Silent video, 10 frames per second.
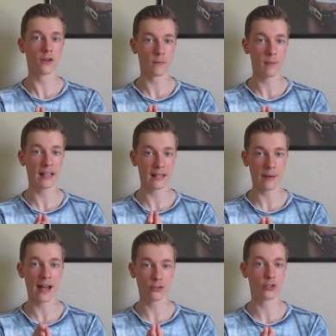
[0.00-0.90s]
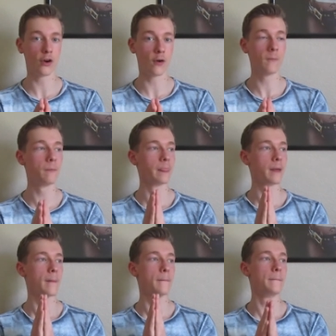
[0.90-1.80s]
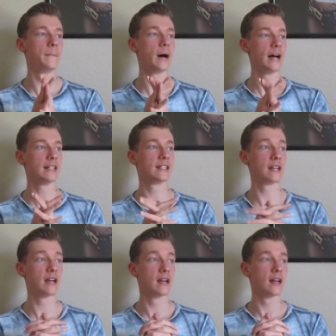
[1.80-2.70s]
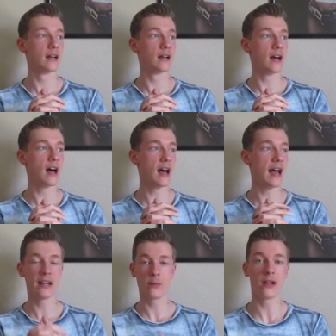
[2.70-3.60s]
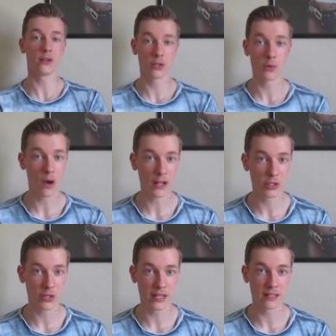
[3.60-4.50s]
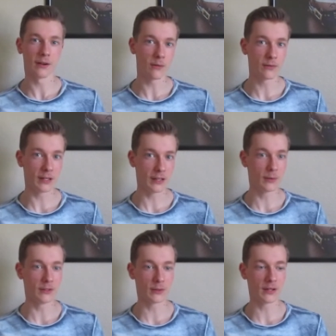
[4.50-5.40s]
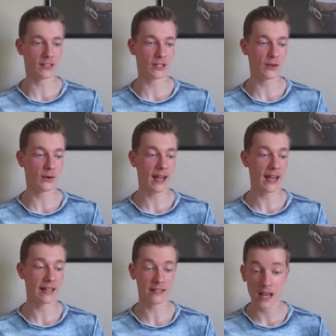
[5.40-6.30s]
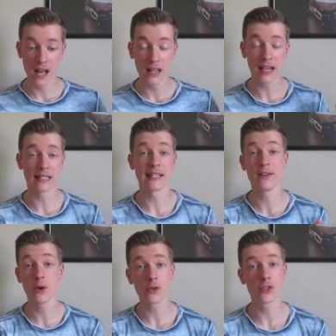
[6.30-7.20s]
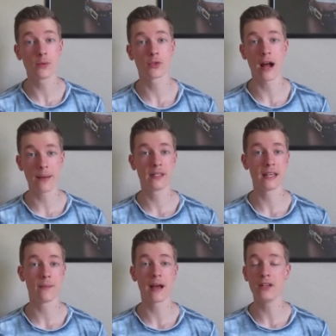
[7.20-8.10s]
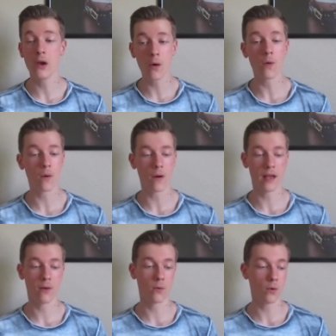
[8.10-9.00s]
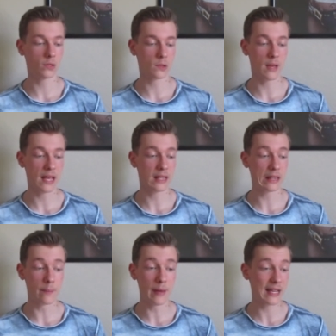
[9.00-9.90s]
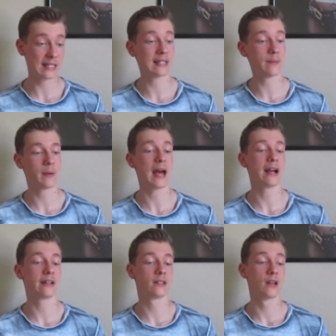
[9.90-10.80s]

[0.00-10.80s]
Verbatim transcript: mainly Mad Joe, but uh, anyone else who watched this, hopefully you enjoyed too, and like I said, go subscribe to him. I know it won't make the biggest impact